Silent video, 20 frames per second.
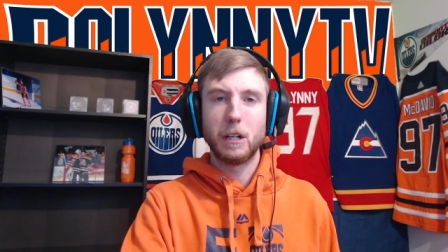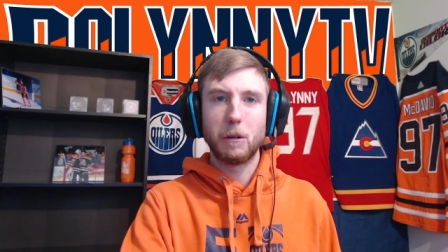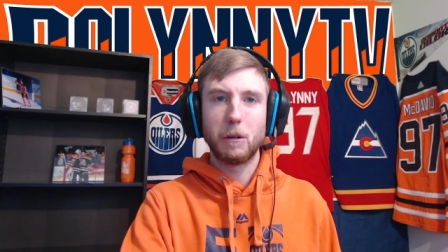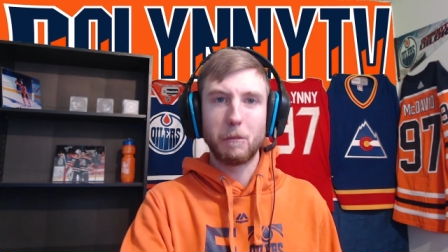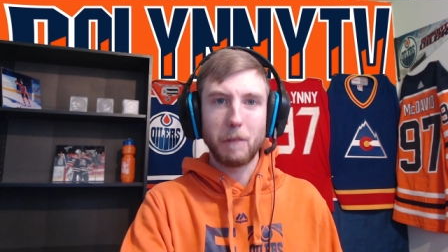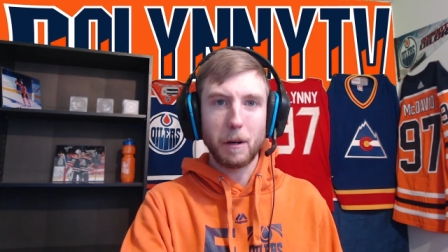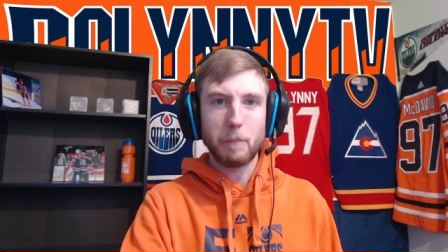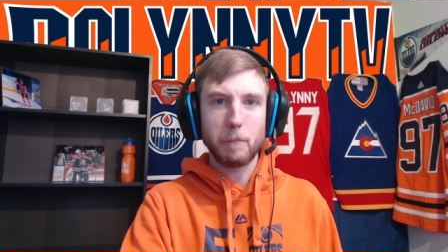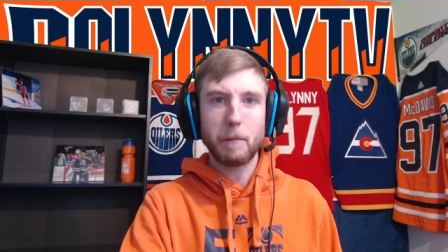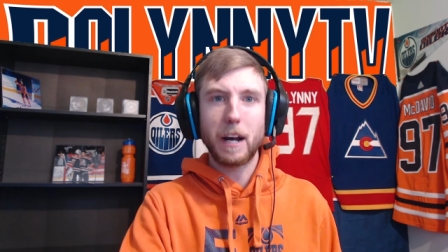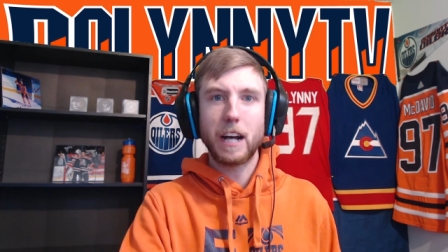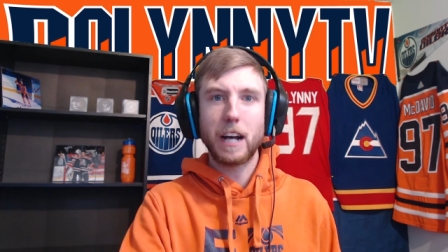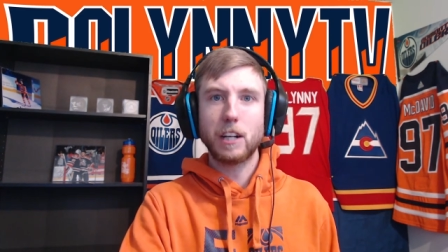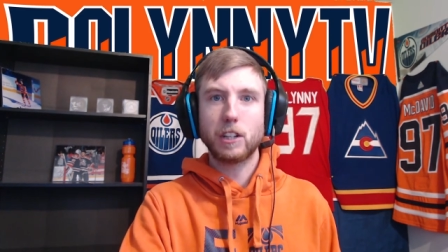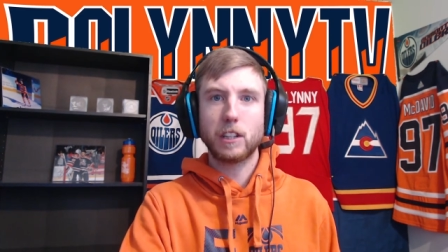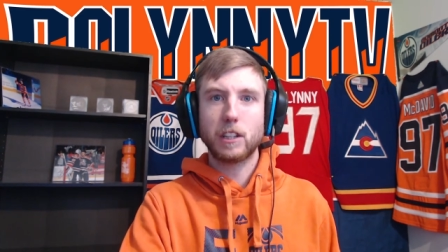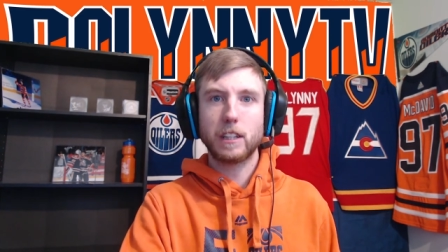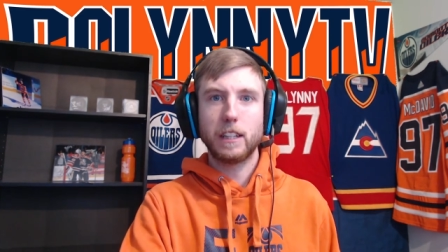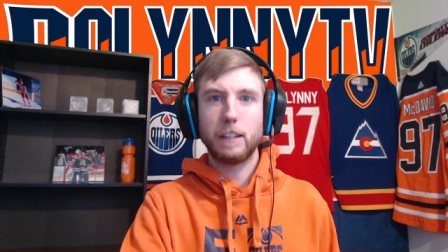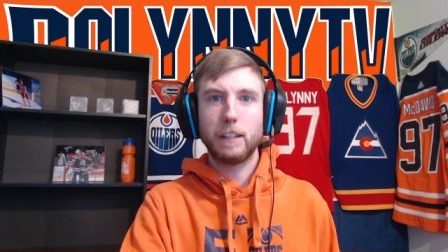Well,
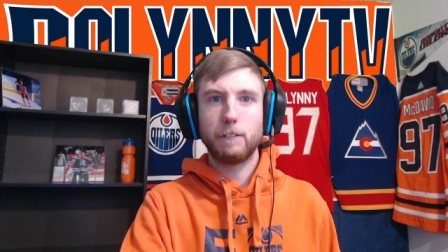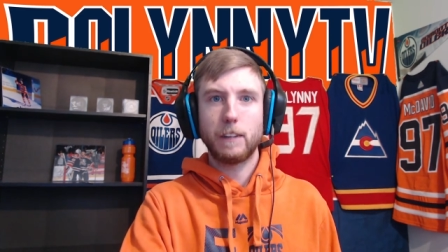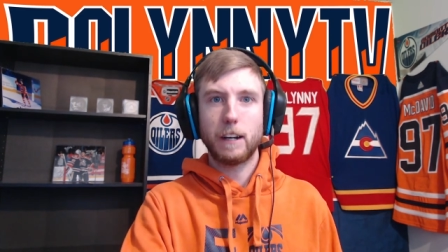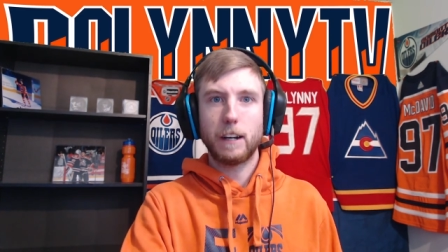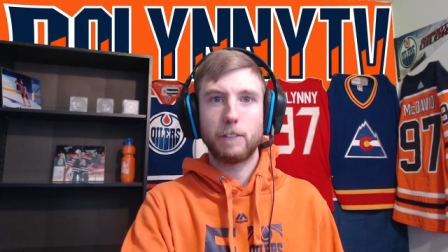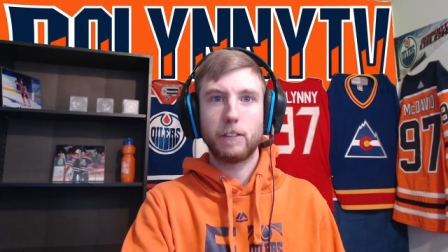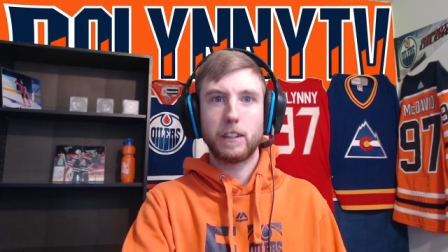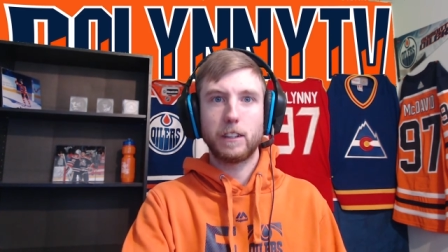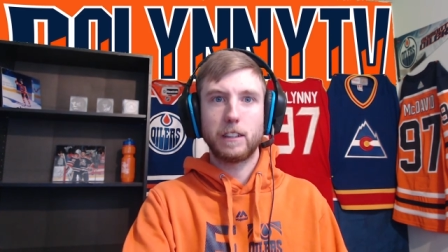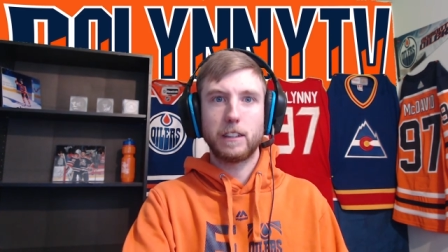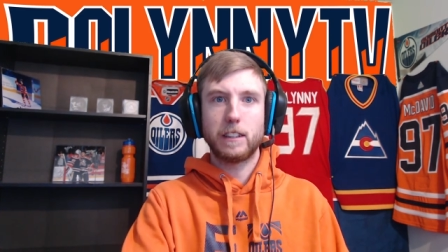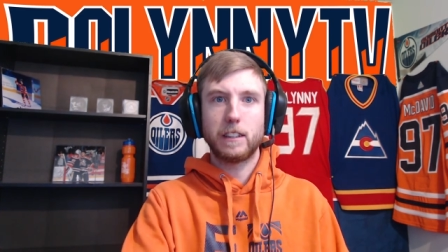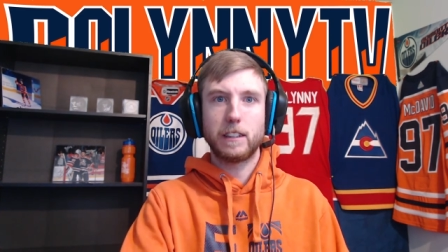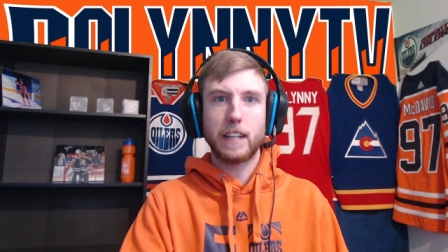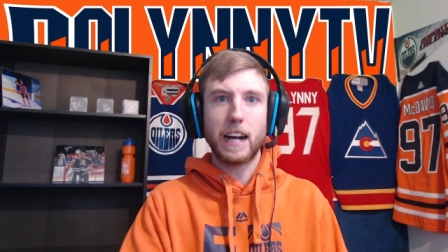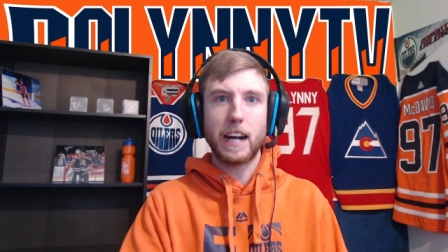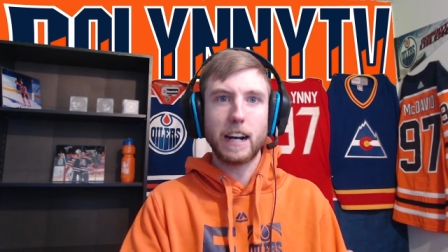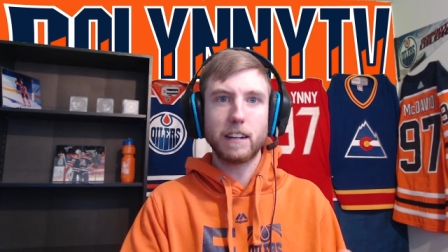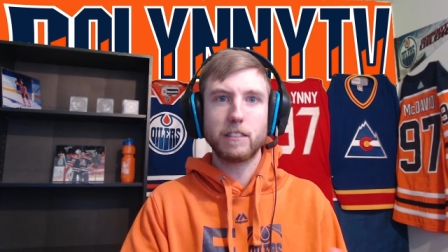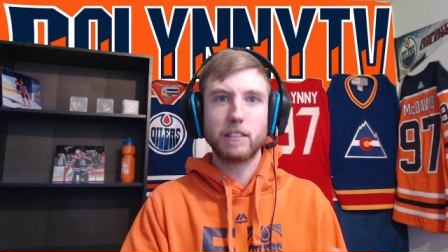magically, if you have a
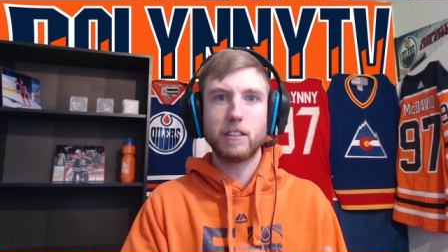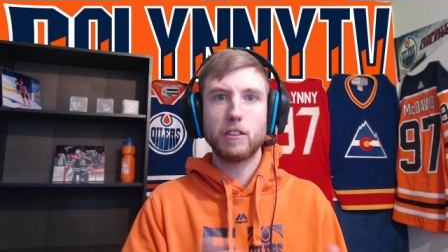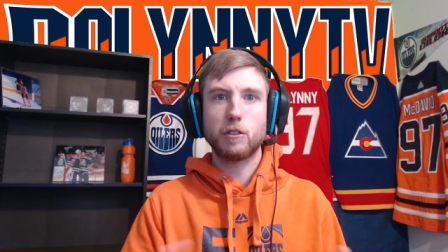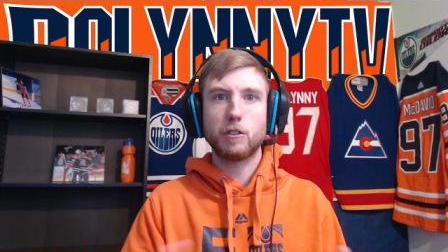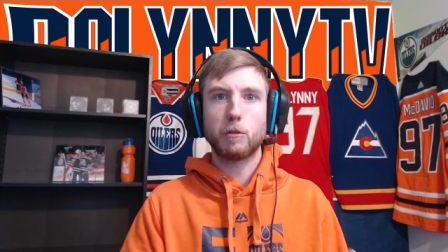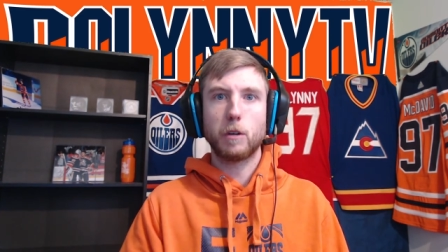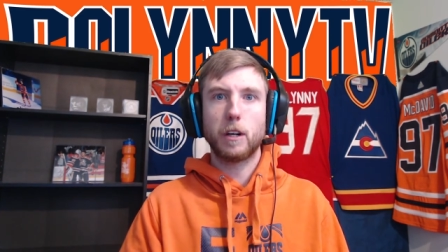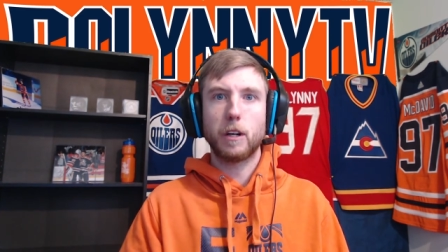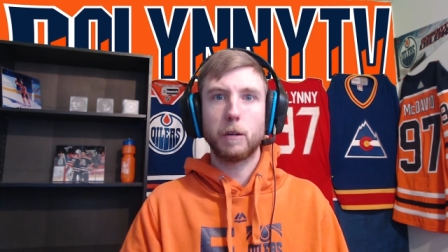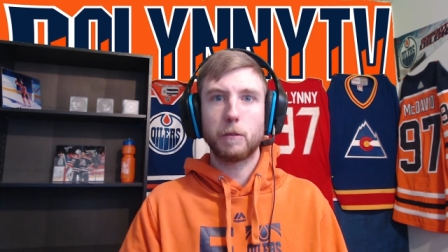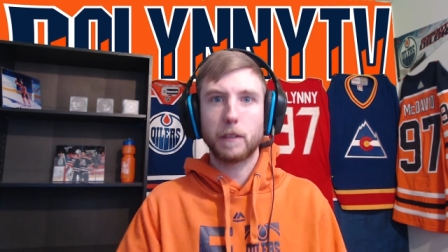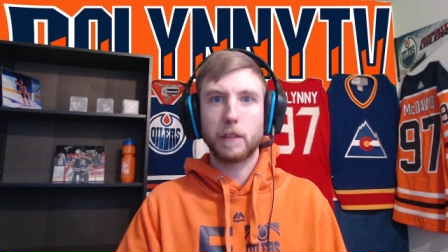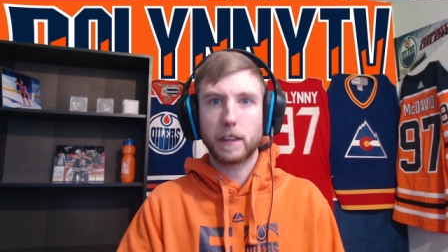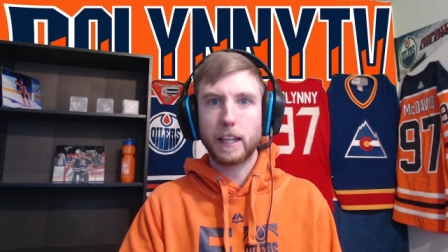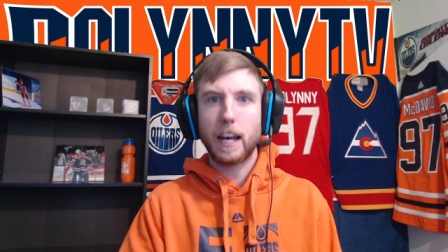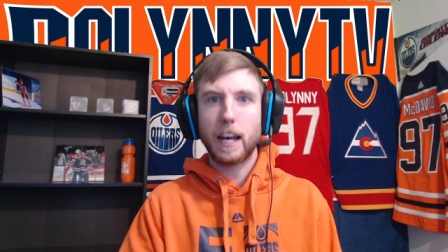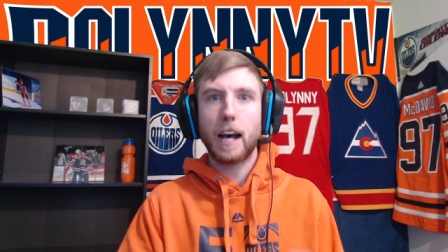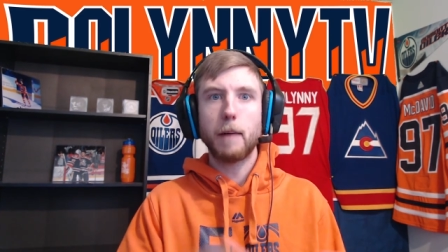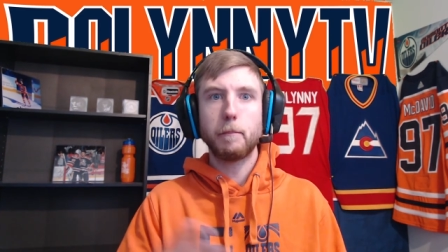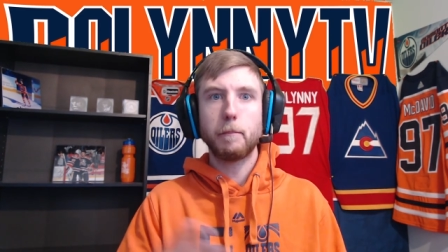taxi squad with
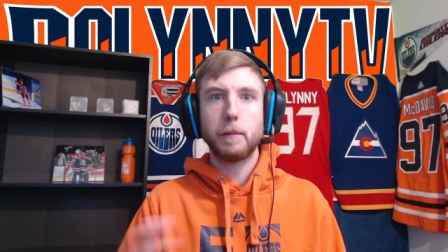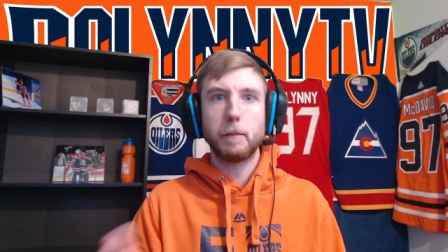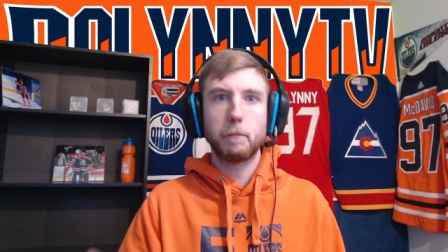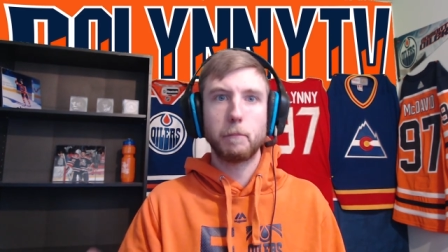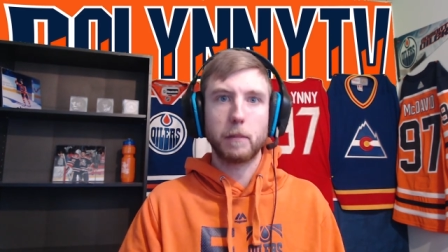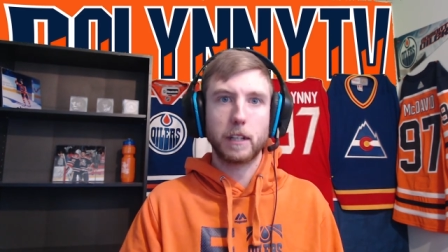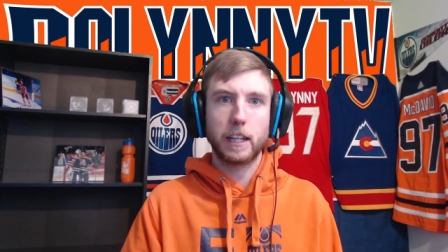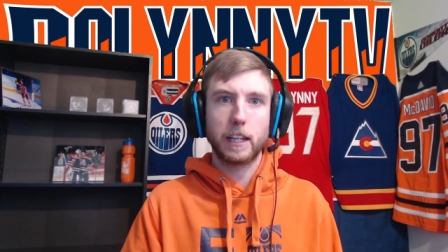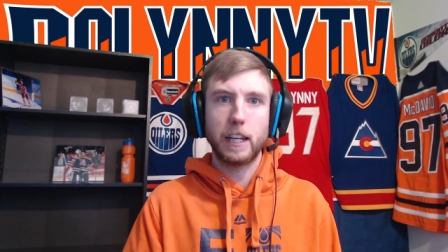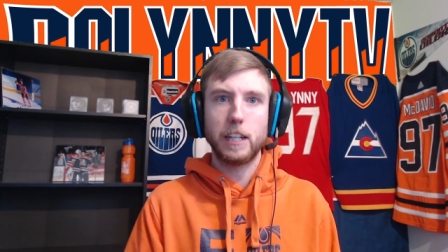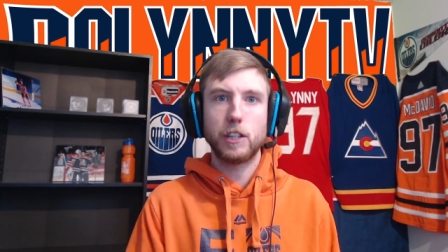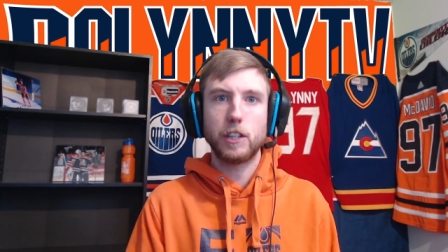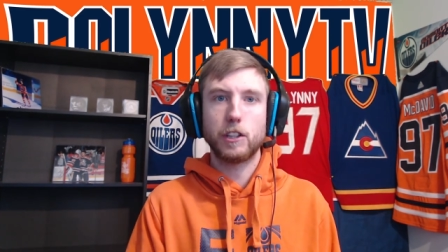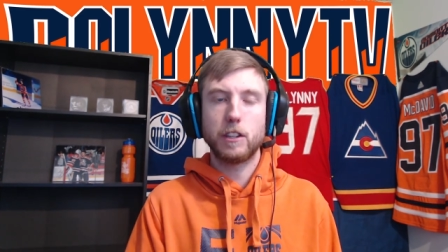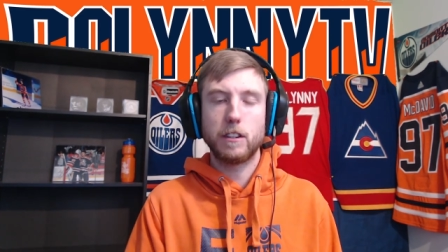cap implications